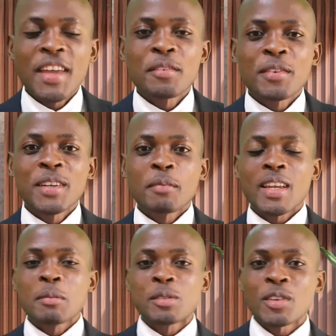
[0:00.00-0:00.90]
everyone, my
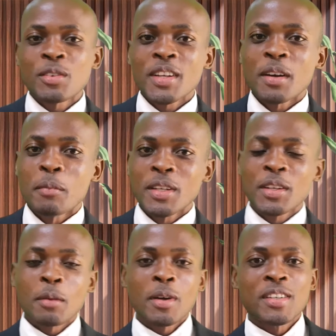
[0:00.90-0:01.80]
name is Cedric, I'm a
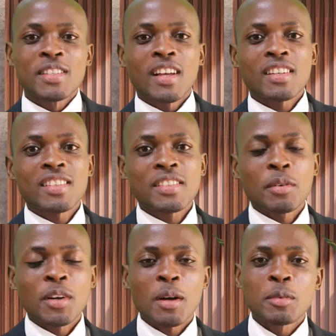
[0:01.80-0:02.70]
medical biotech scientist.
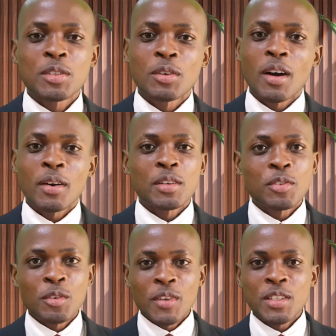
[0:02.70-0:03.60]
Welcome to our
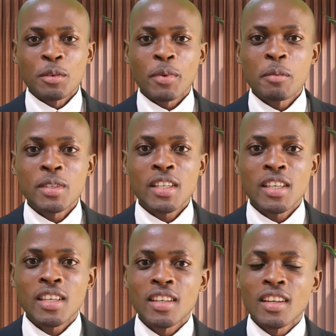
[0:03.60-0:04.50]
wonderful video, Prime Tech.
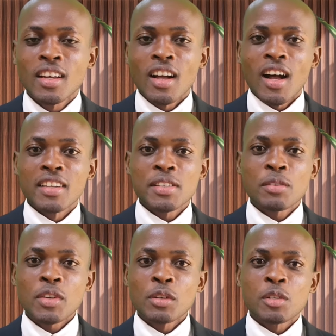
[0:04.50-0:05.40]
Uh, this
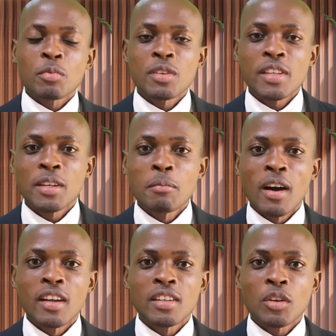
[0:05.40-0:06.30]
video is sponsored
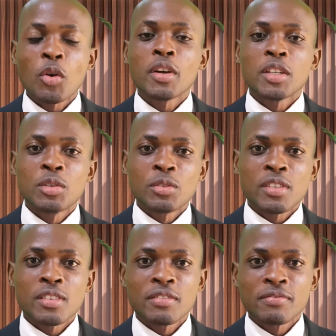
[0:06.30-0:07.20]
by College
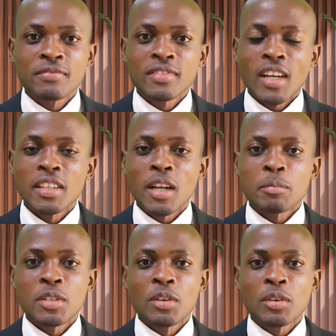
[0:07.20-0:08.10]
and
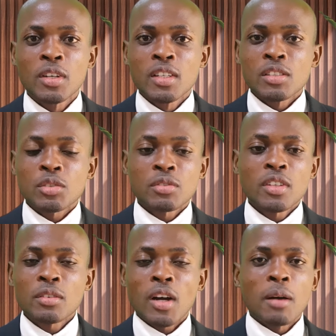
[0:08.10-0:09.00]
Cappuccino. So today,
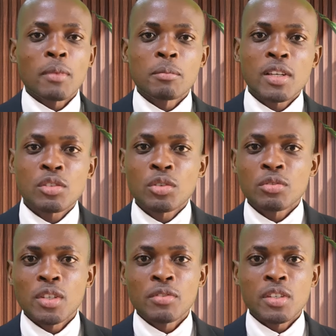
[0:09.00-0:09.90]
um, I'm just going to
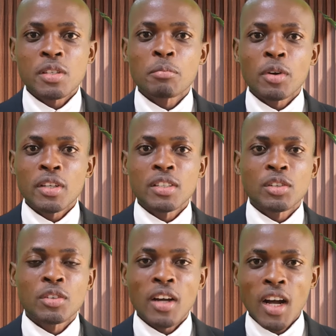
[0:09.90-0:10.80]
give you a simple hint
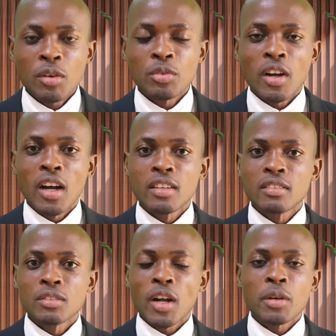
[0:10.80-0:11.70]
on how you can
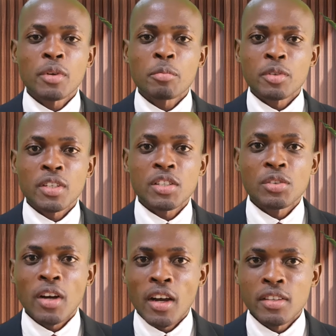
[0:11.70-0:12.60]
you can really protect
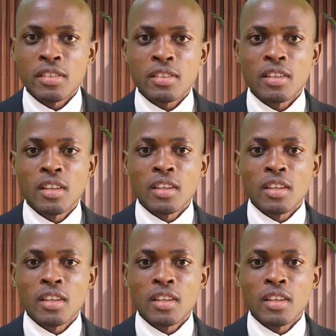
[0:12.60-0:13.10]
your eyes.